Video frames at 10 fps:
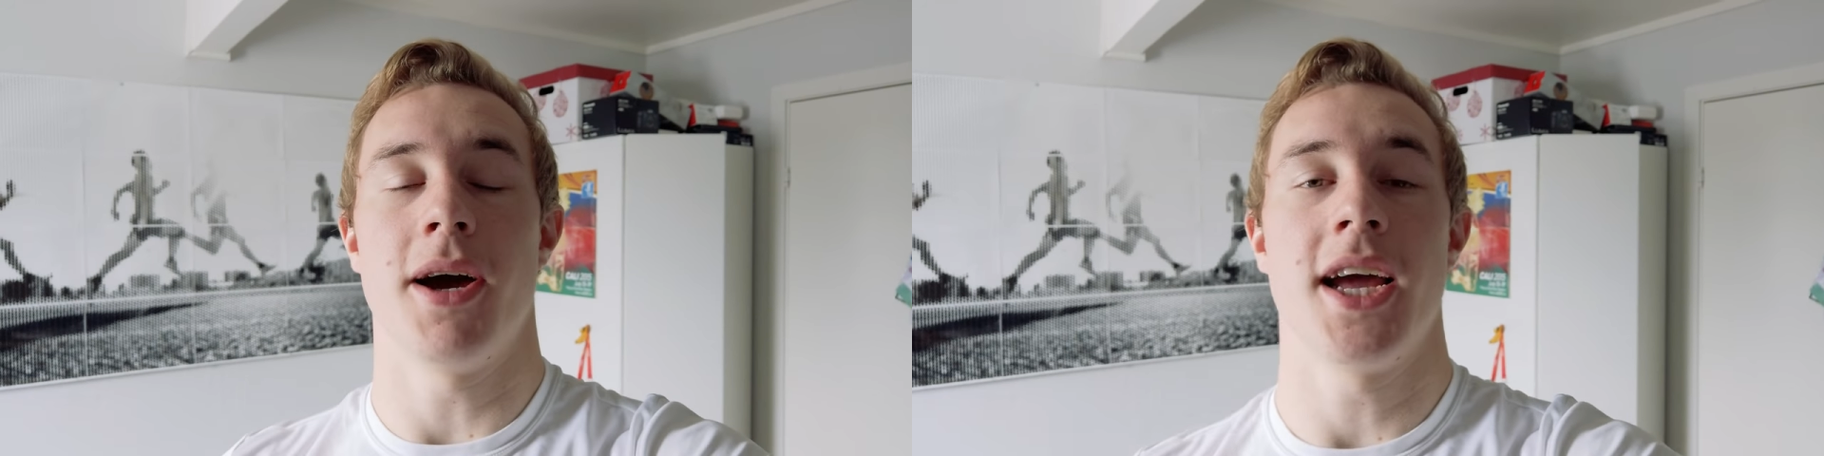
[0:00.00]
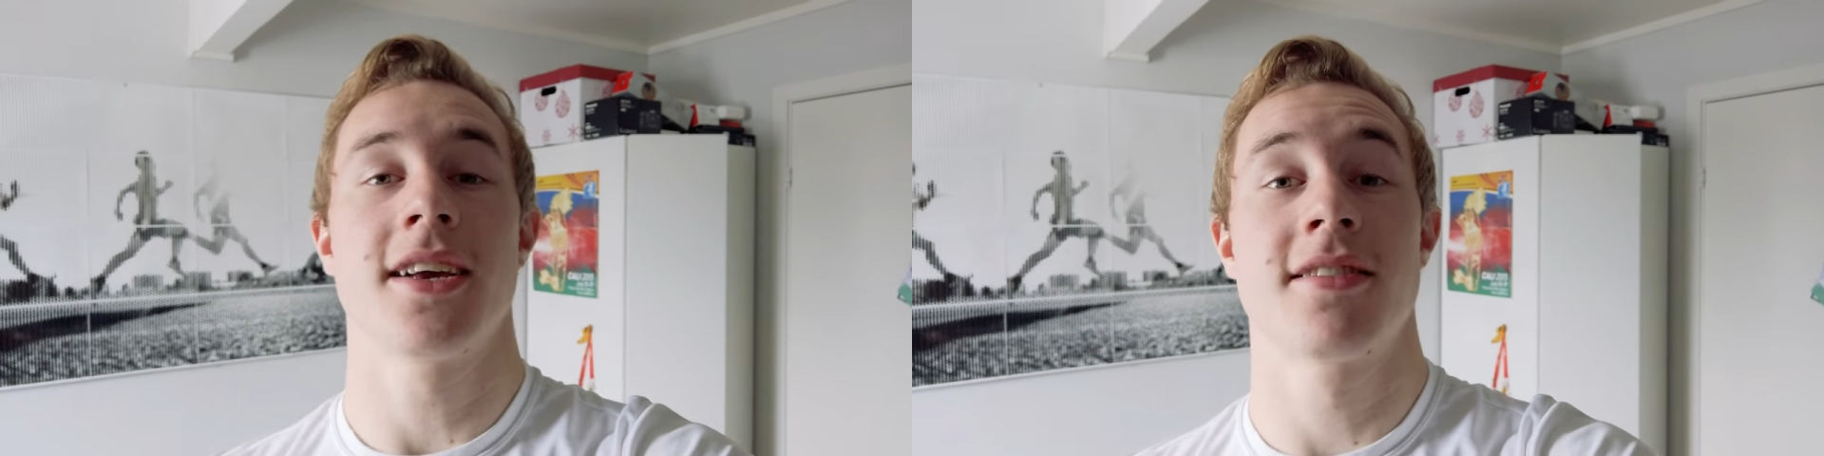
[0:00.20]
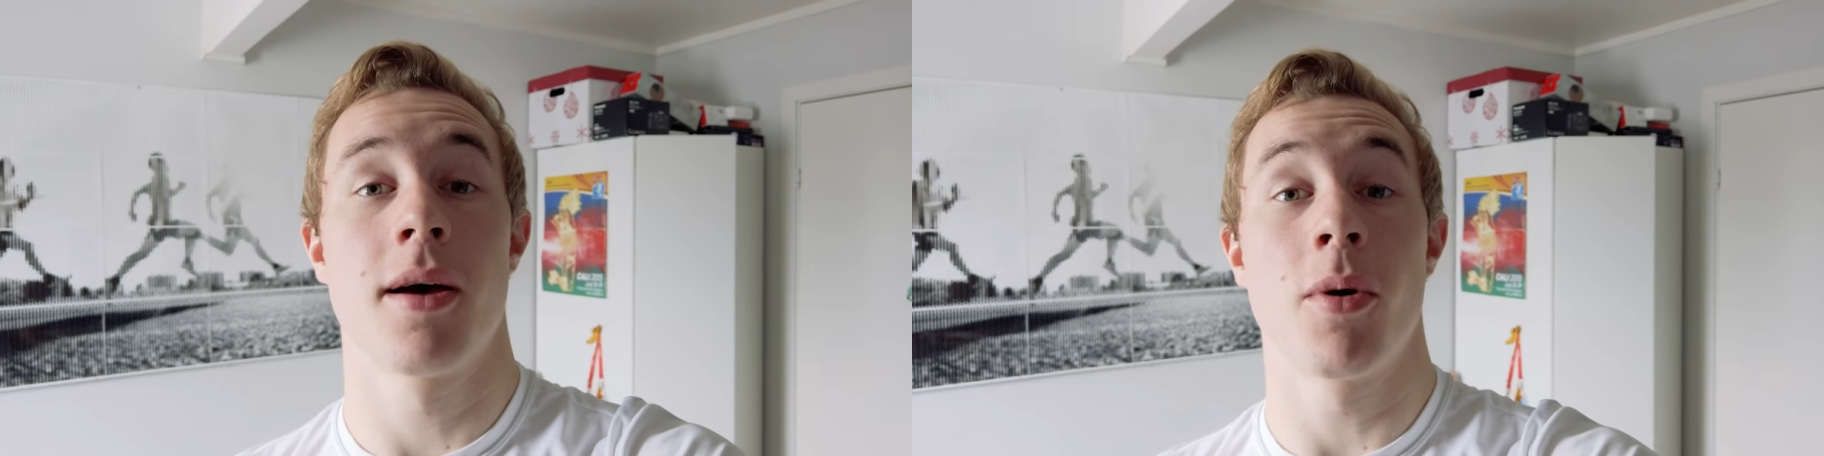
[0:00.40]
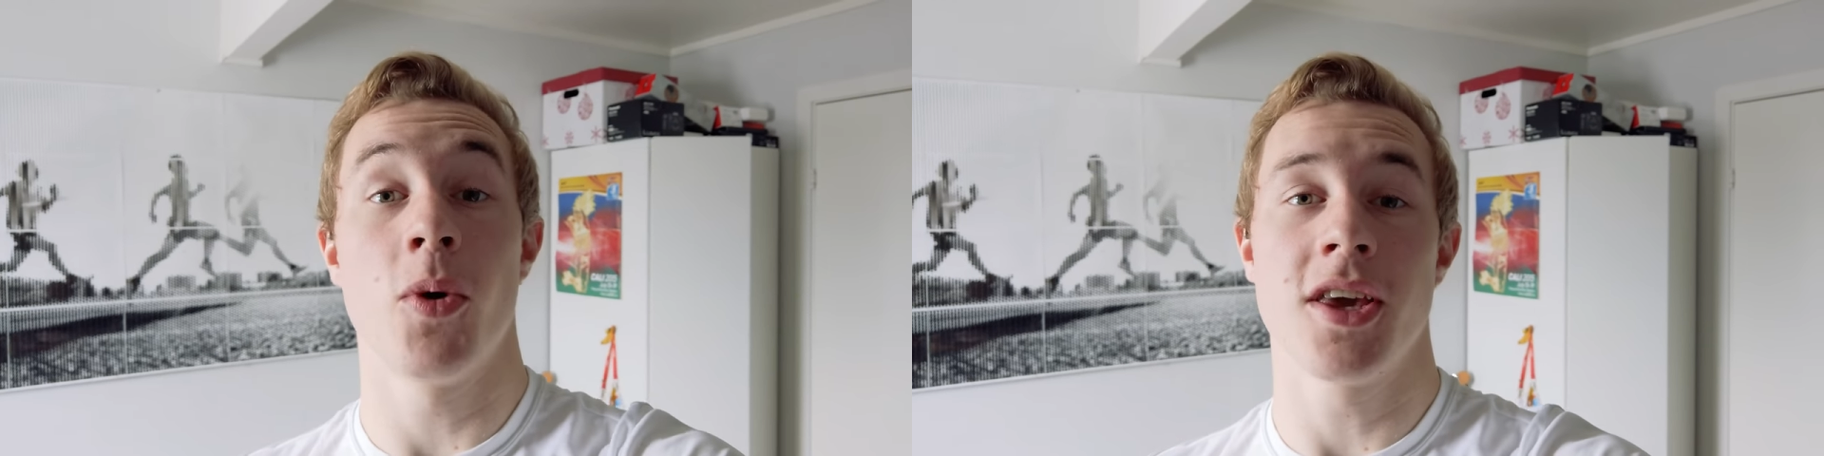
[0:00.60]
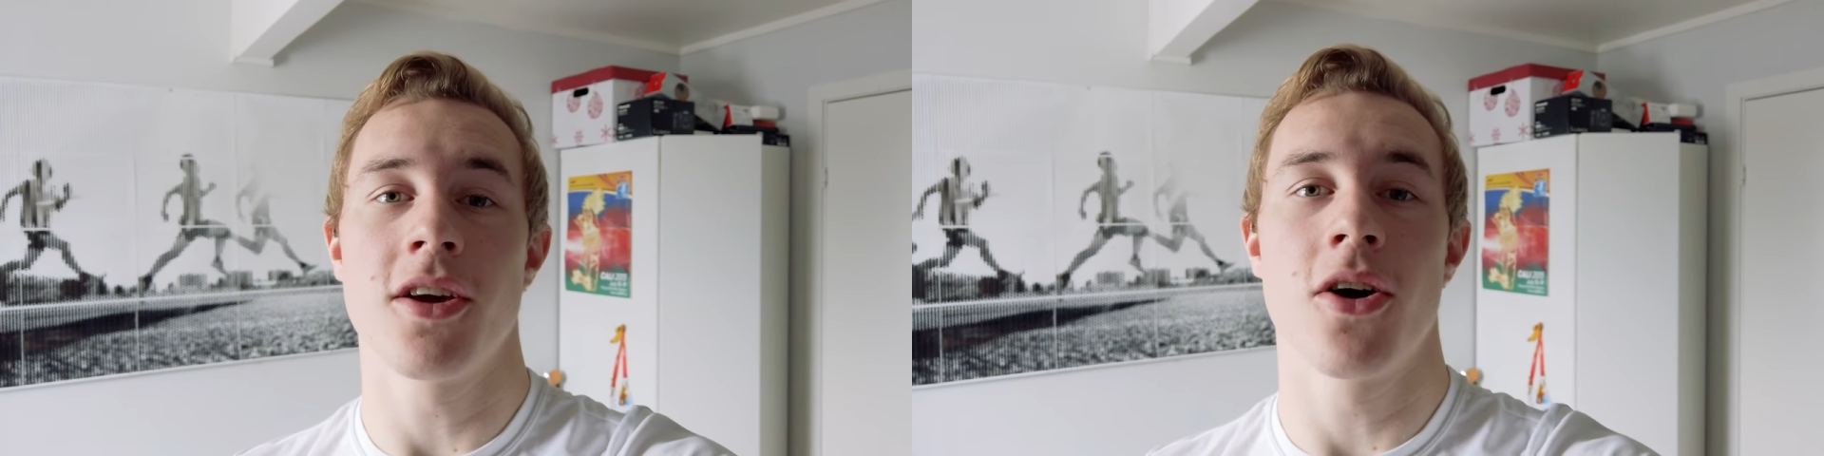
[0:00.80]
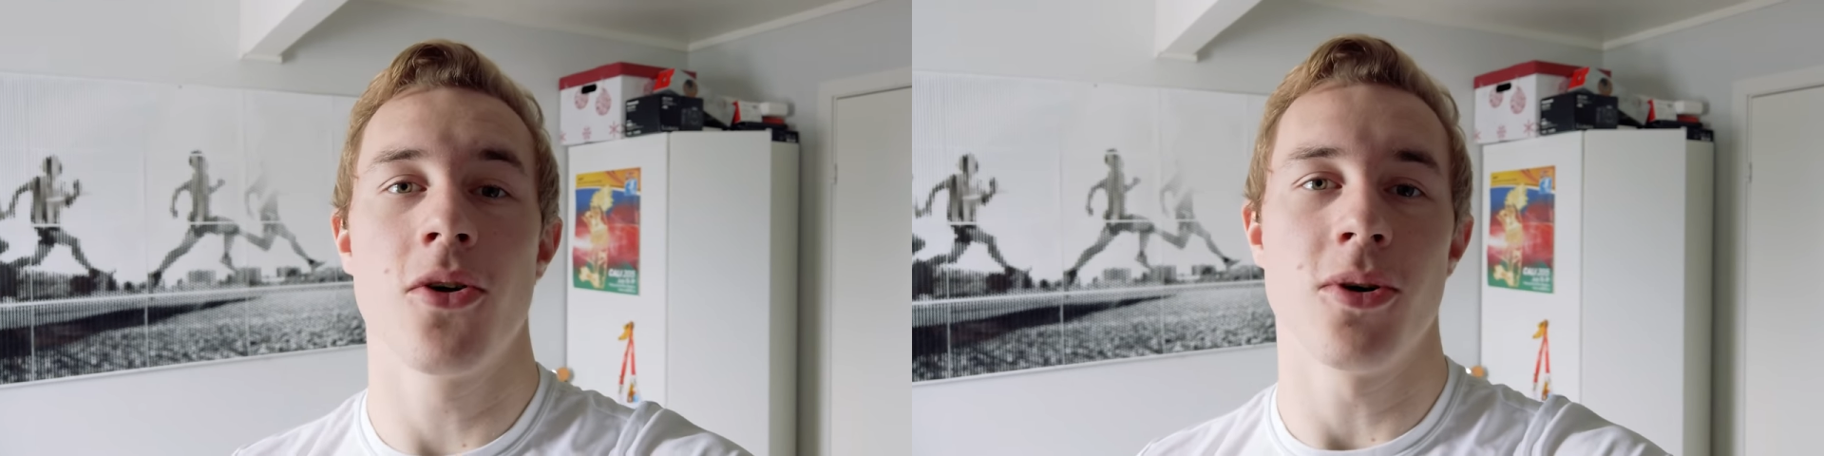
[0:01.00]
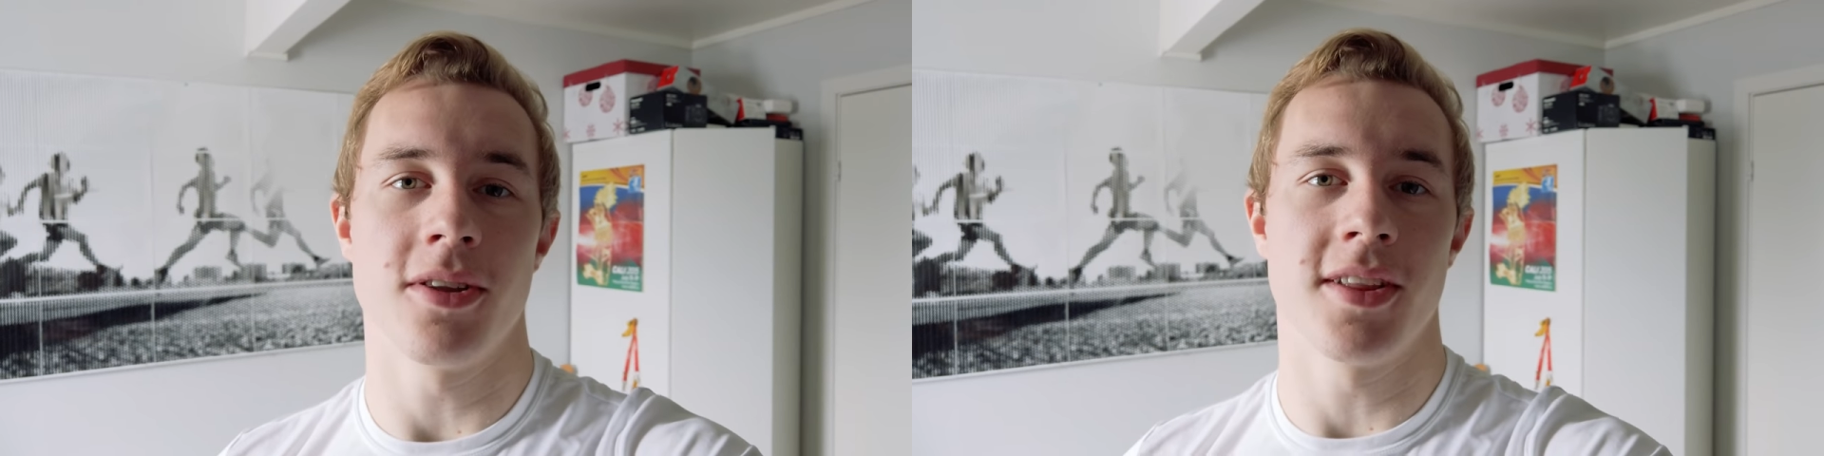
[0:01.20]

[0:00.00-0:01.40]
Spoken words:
my exam a week ago,